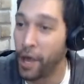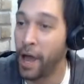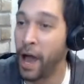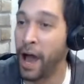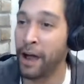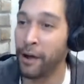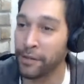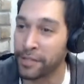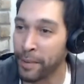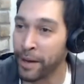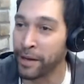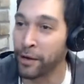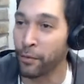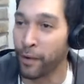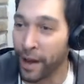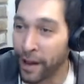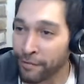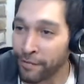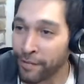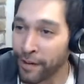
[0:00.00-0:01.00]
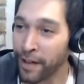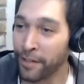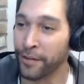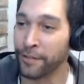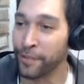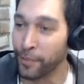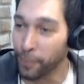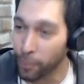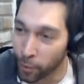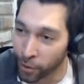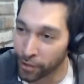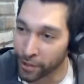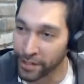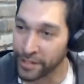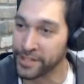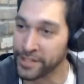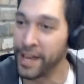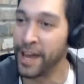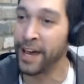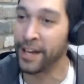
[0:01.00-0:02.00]
I owe it to my grandfather for working
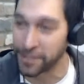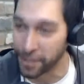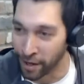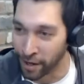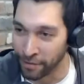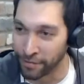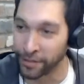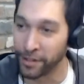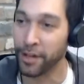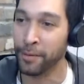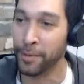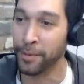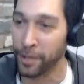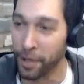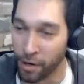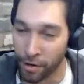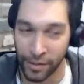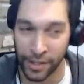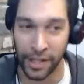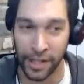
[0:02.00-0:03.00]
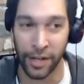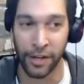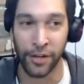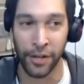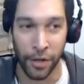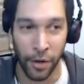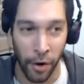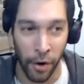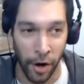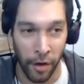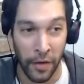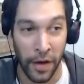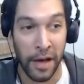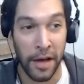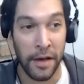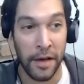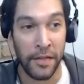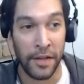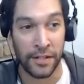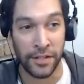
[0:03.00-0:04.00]
his ass off and coming over here. All that.
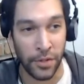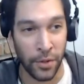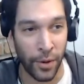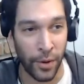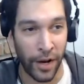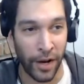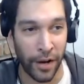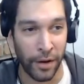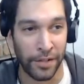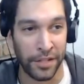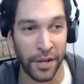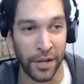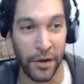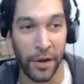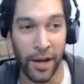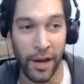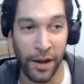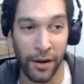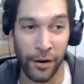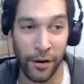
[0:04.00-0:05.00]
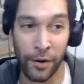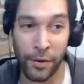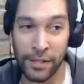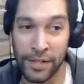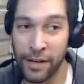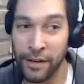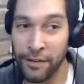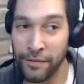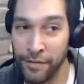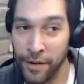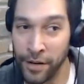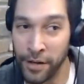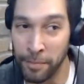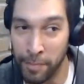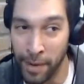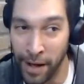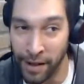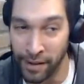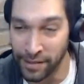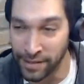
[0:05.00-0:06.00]
This is who I owe it to. I don't owe it to any fucking
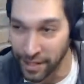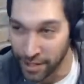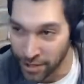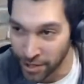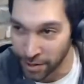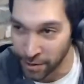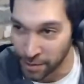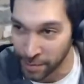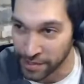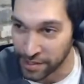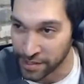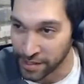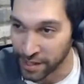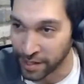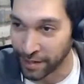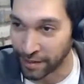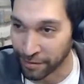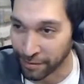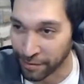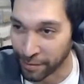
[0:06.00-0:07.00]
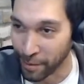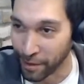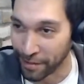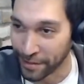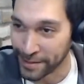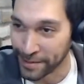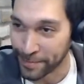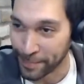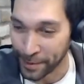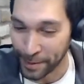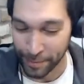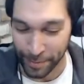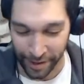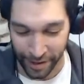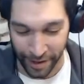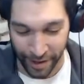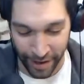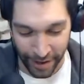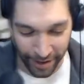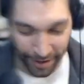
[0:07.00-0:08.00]
politician who's been stealing from all these
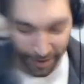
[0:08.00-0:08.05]
people